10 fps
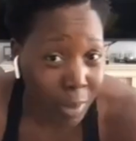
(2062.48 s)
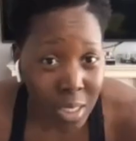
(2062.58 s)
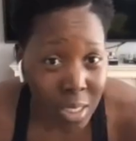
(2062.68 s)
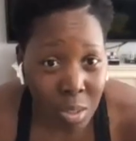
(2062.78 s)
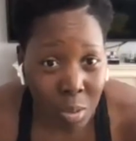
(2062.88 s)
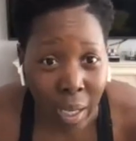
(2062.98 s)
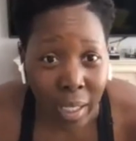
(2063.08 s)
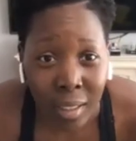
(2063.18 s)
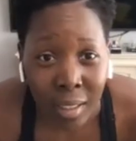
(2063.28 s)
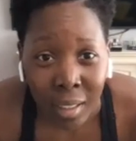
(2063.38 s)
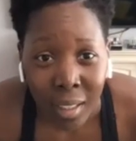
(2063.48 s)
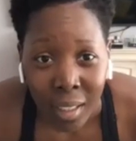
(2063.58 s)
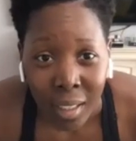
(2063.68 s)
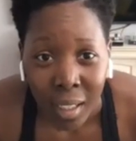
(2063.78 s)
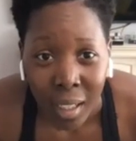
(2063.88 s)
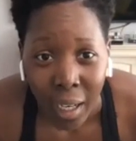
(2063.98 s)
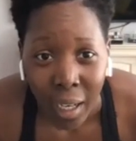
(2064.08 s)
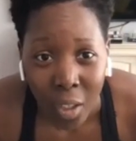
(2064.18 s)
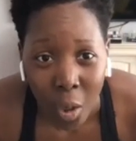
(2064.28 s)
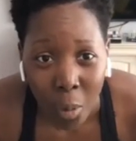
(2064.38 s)
Towel off some of that sweat.
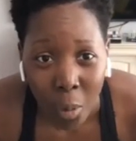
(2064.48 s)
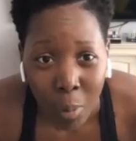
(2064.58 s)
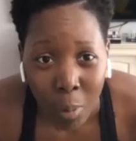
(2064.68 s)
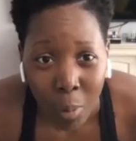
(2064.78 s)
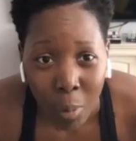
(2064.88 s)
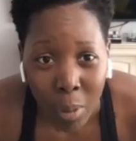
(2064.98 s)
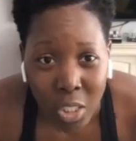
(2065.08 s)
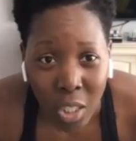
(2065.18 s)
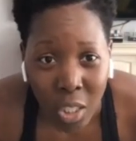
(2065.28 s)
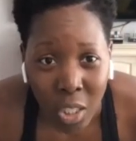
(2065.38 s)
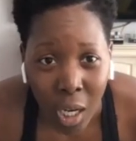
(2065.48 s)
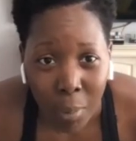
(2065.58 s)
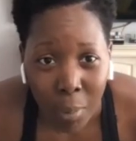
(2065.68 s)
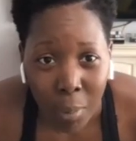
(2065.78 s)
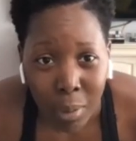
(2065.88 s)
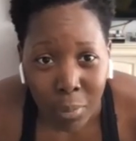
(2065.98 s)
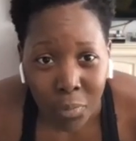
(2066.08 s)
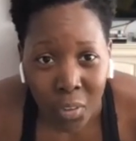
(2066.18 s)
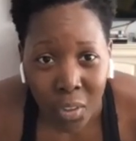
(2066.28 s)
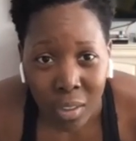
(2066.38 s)
I don't know about
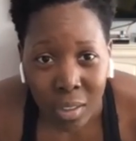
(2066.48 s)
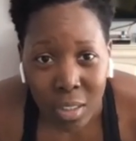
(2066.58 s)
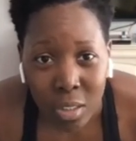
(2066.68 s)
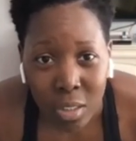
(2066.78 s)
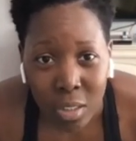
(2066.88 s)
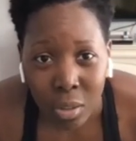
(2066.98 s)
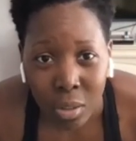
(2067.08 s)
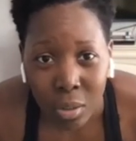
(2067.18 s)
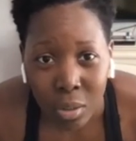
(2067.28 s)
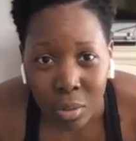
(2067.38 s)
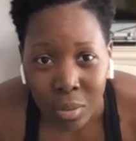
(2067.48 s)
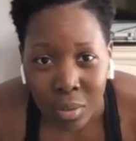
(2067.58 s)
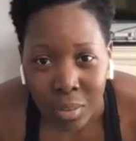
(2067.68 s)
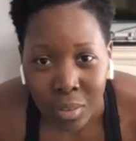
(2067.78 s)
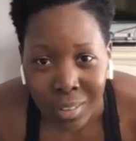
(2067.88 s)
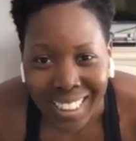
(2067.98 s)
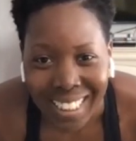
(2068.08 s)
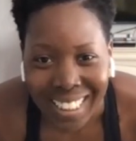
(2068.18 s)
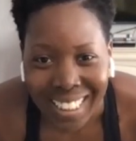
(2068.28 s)
y'all, but I'm feeling this too.